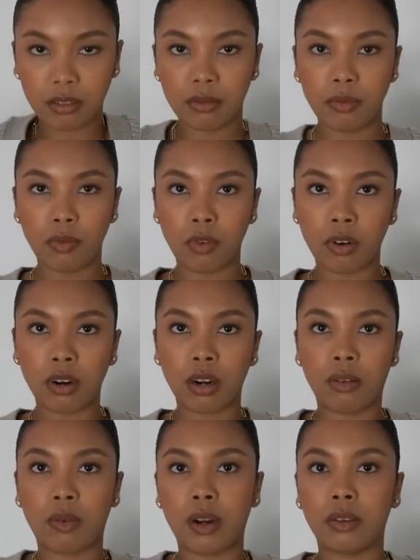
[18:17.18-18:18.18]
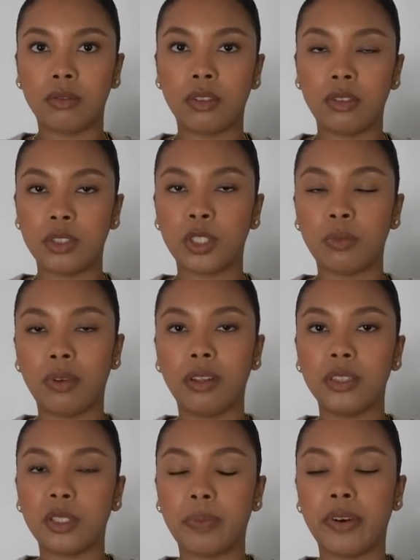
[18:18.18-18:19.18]
more around the
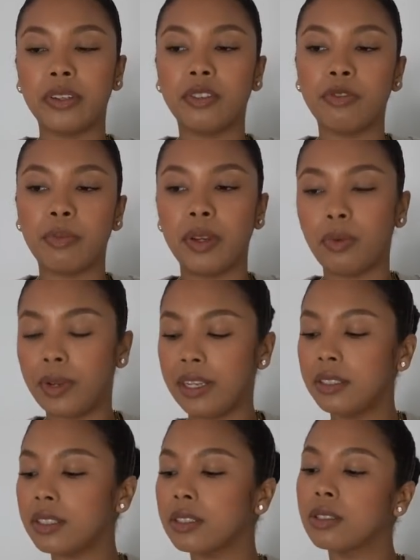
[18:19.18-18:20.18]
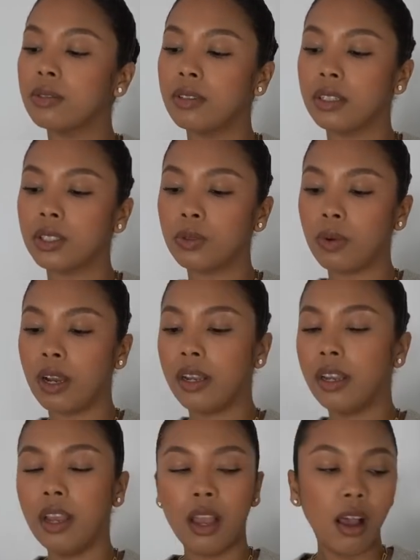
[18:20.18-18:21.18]
smallest part of my waist, so that's why
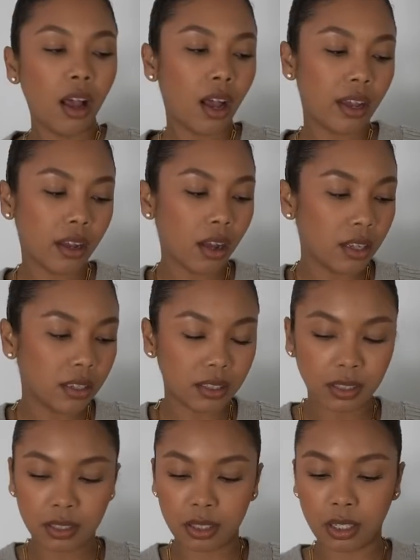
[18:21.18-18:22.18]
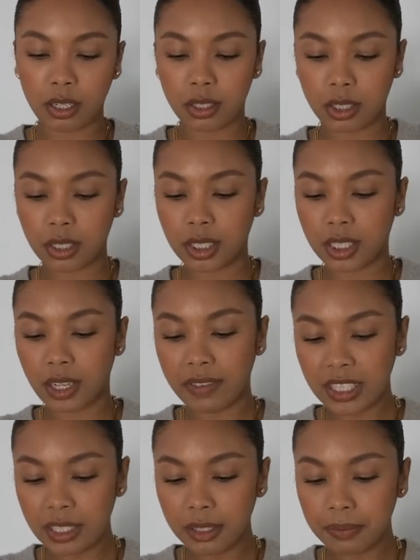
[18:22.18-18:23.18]
I got it in a size
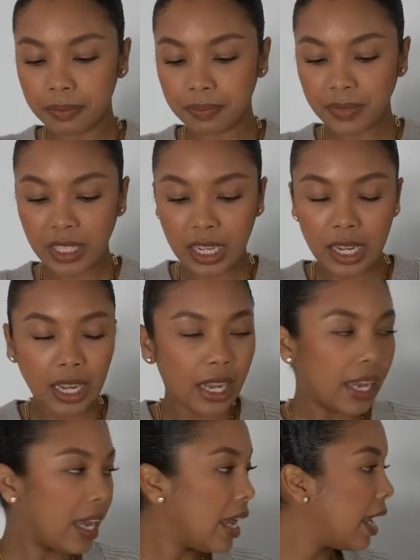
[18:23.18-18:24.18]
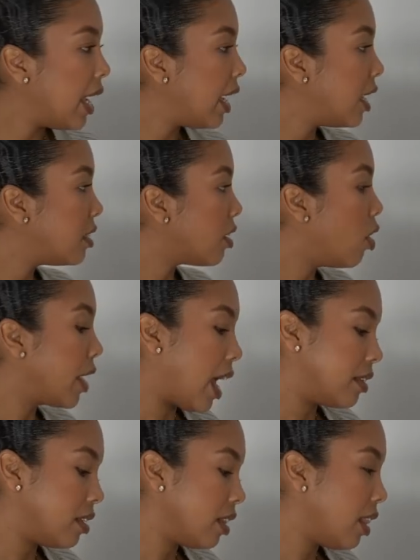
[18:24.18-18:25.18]
70. And oh
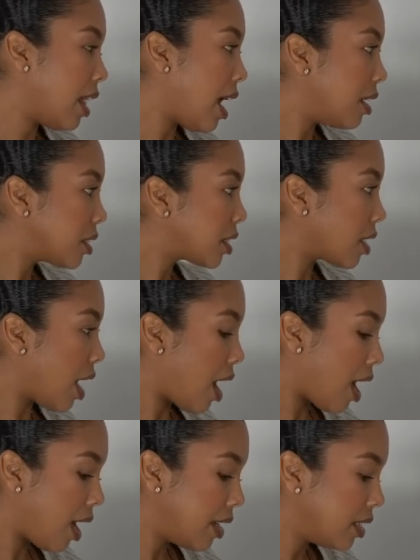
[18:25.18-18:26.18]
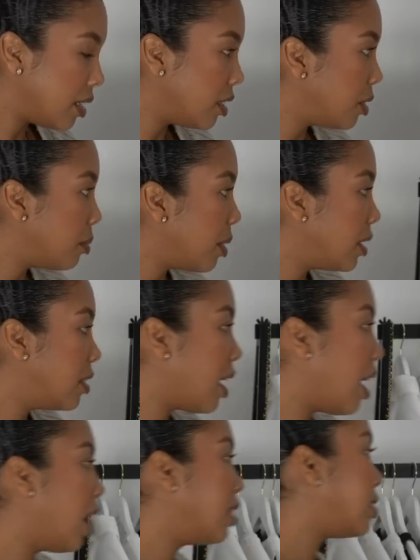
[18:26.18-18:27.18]
yeah, the last item
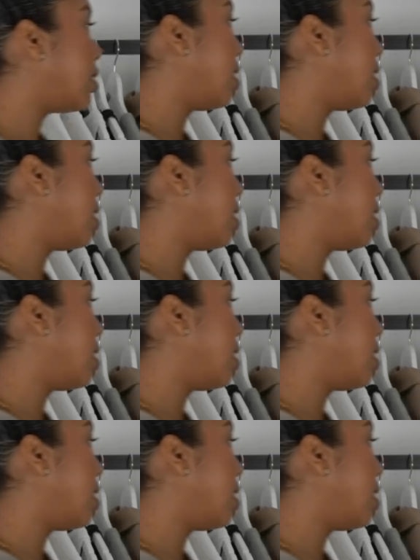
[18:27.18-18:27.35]
that